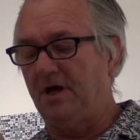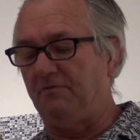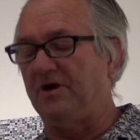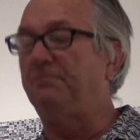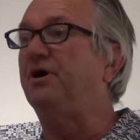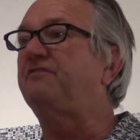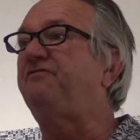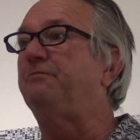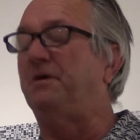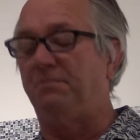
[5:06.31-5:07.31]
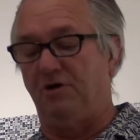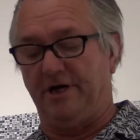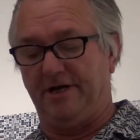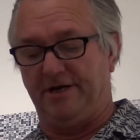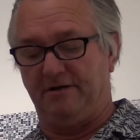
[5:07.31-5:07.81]
I want a book from my
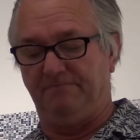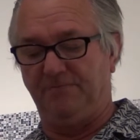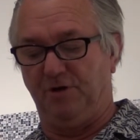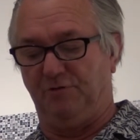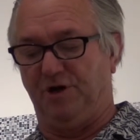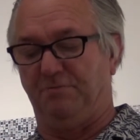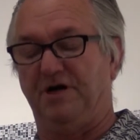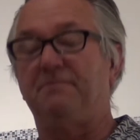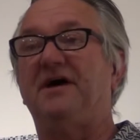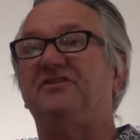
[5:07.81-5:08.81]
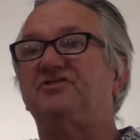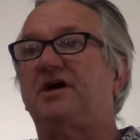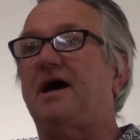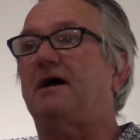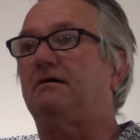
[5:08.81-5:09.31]
boy here, a real book about this
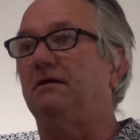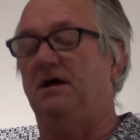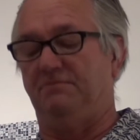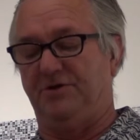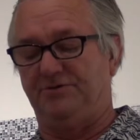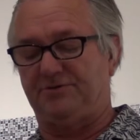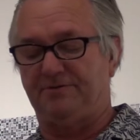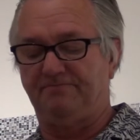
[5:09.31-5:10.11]
cat, Columbus.